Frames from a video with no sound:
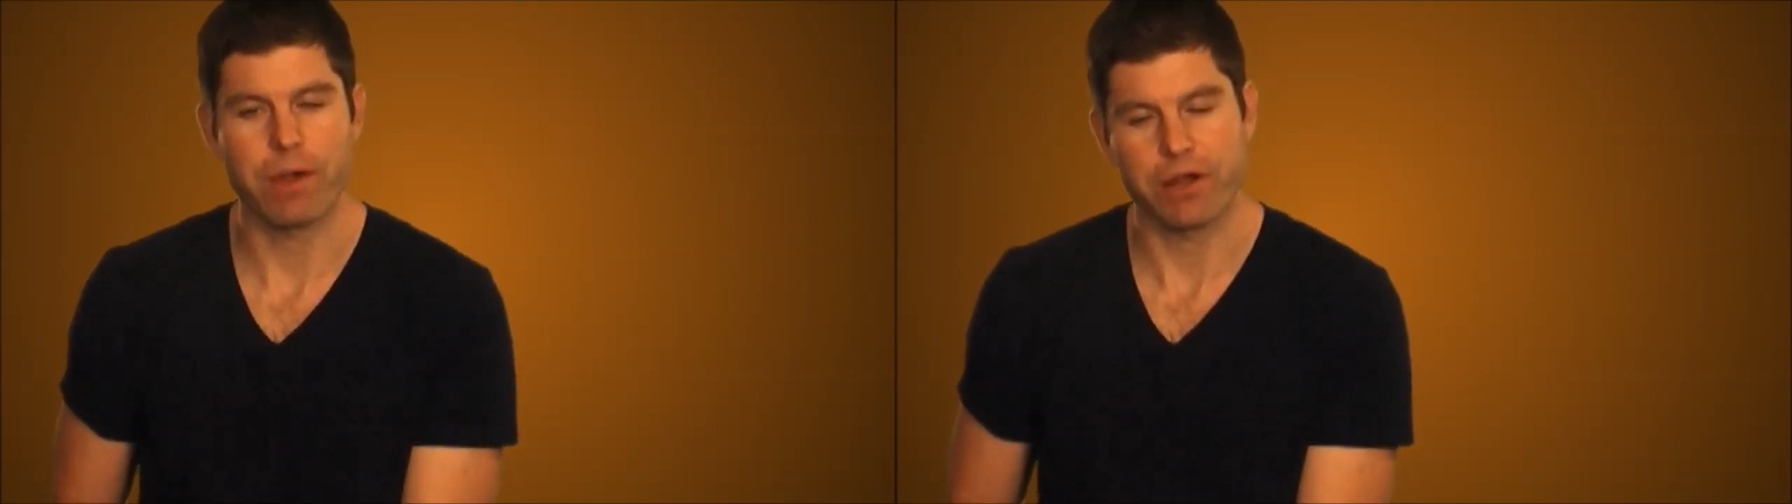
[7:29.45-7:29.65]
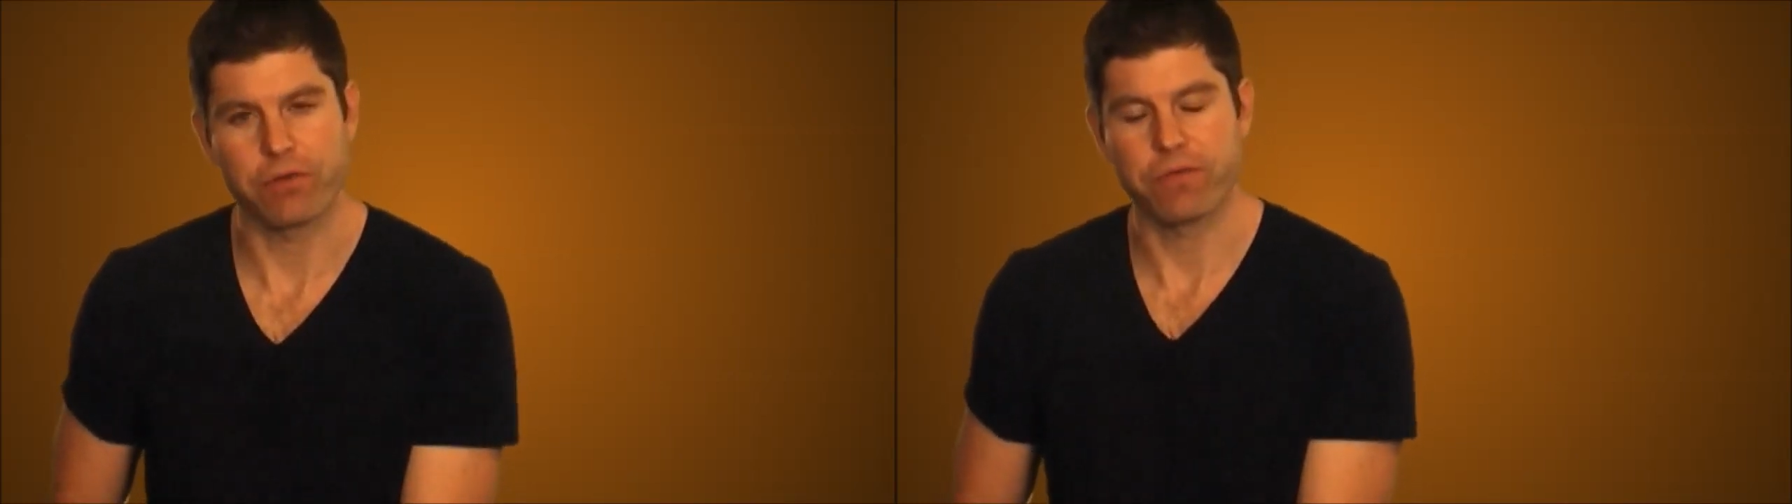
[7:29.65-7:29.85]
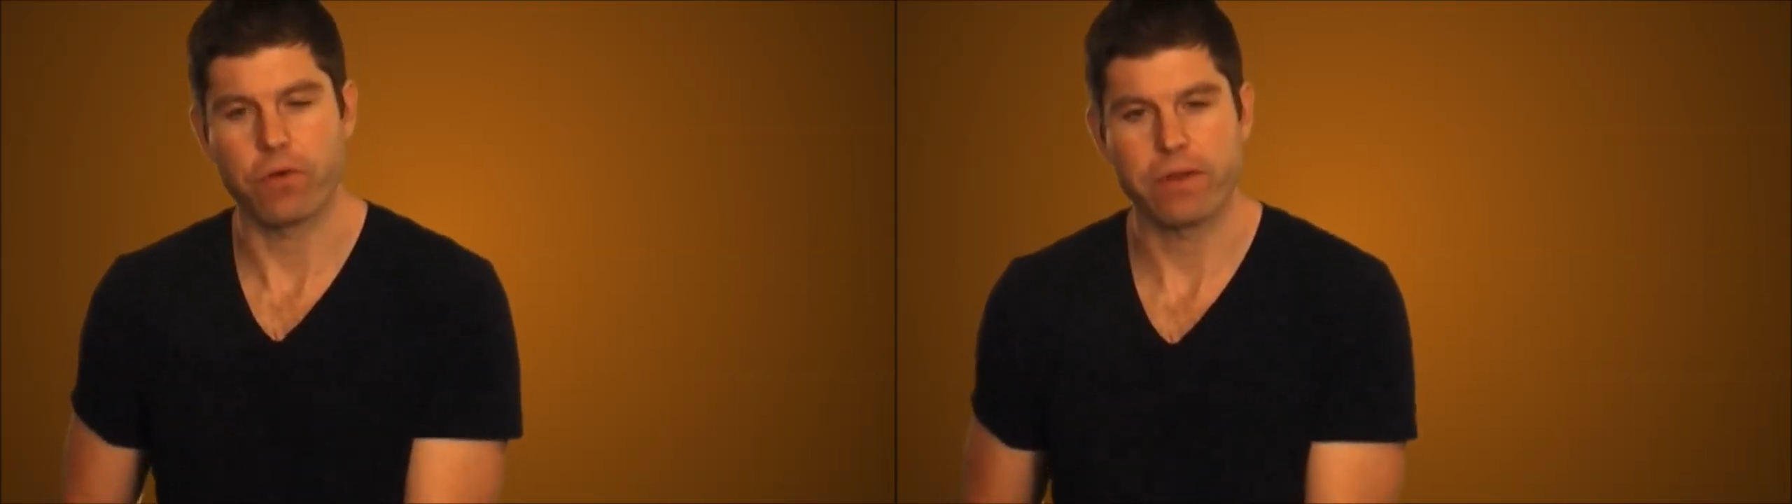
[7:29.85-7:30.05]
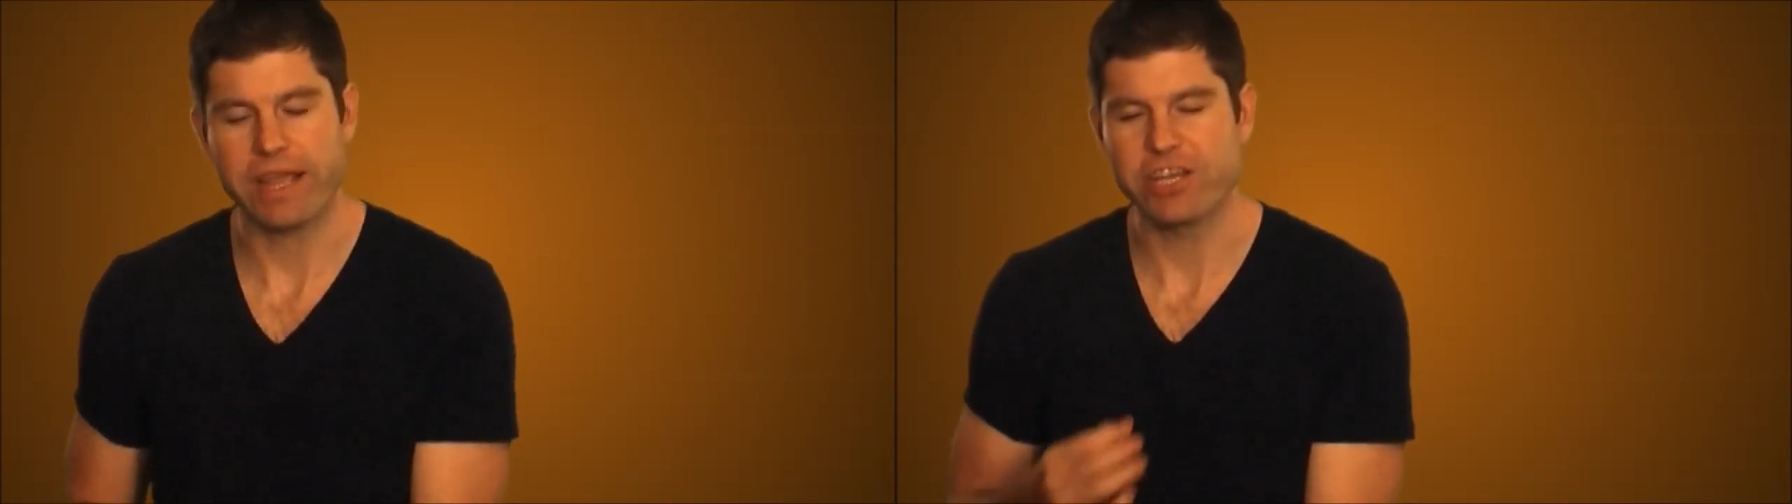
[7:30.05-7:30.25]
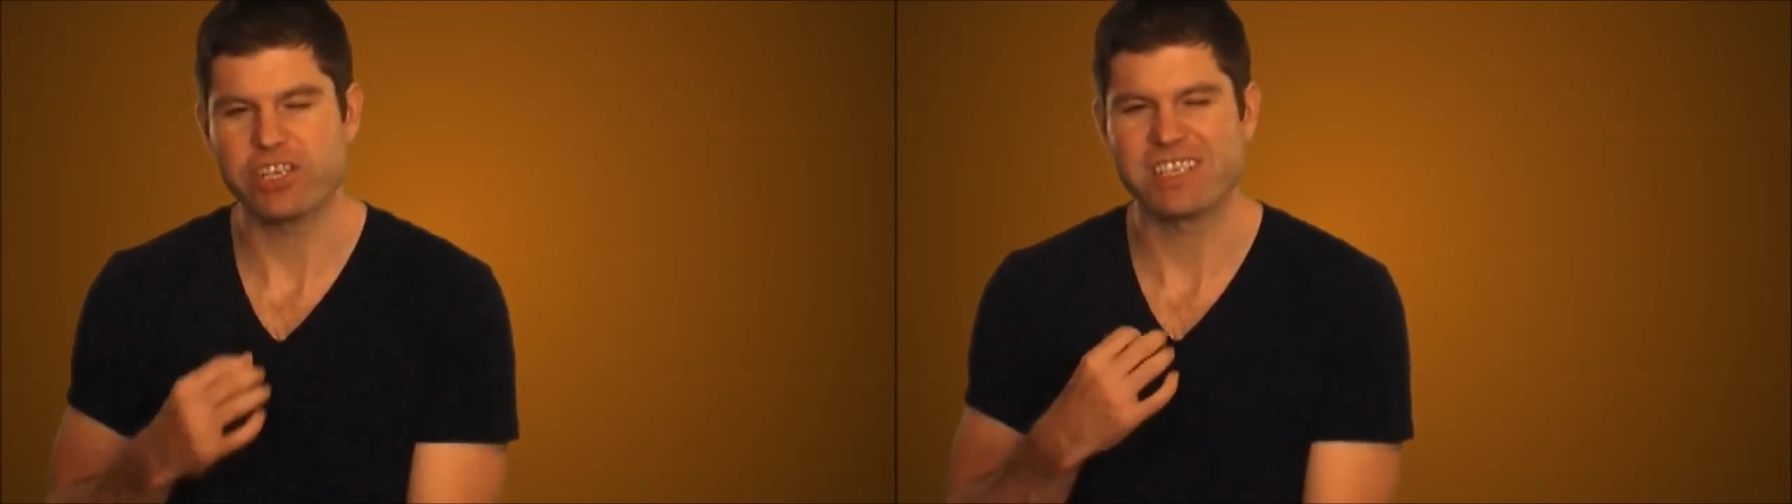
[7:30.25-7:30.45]
by your phone. They
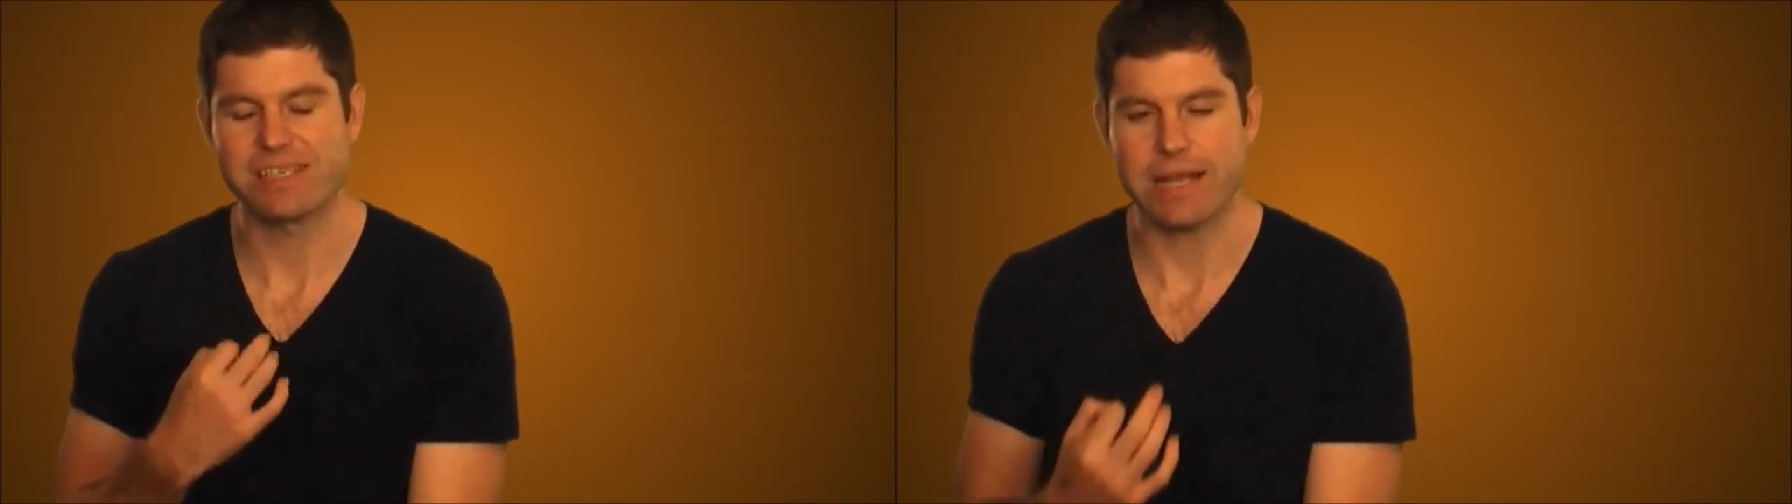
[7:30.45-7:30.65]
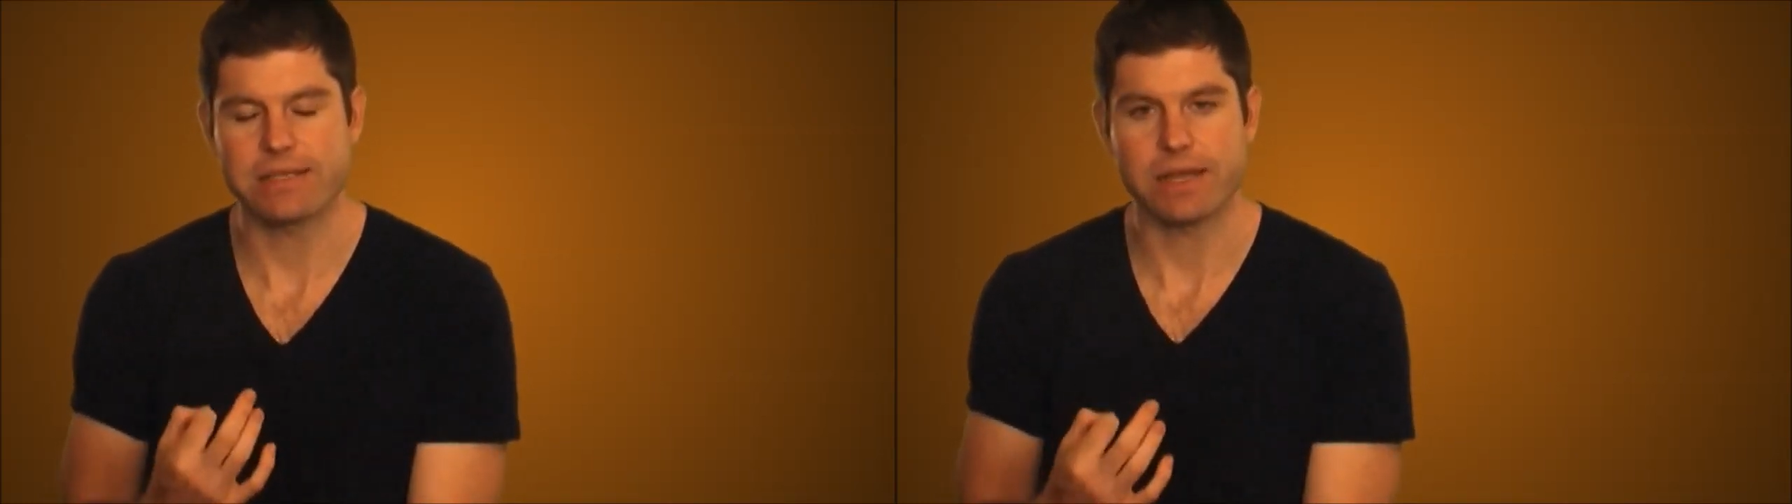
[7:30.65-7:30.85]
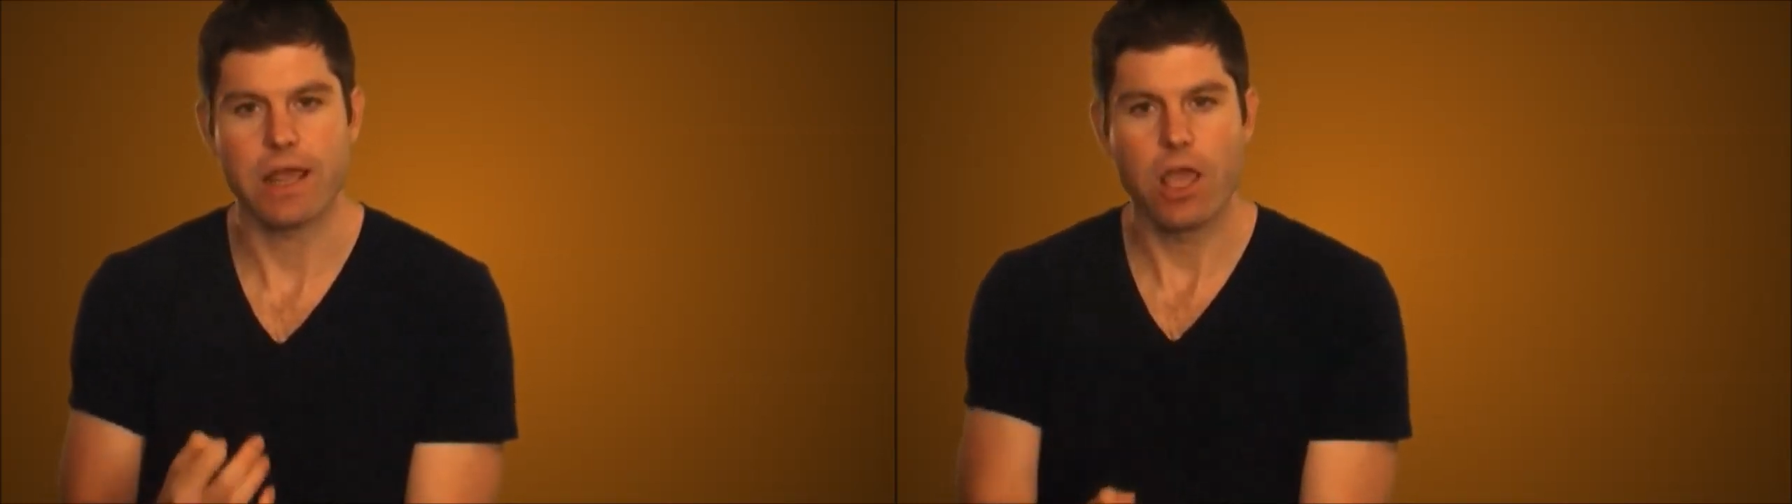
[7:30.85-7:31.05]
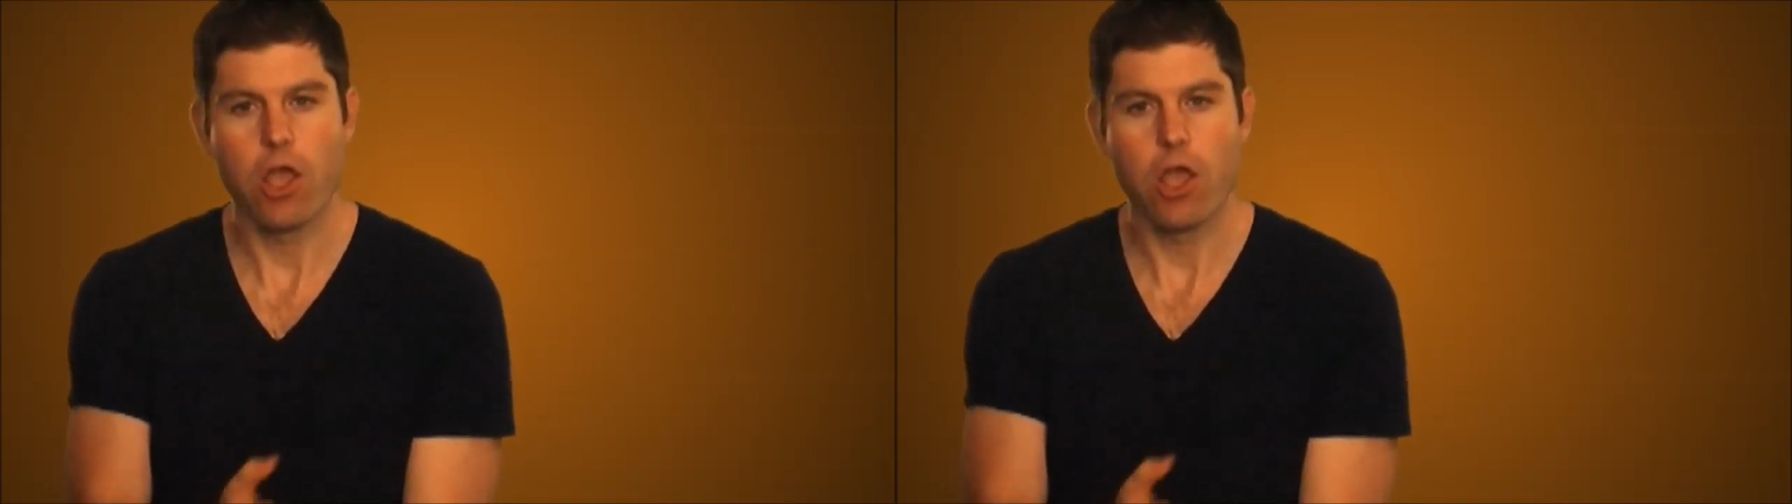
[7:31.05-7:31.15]
can just sense it.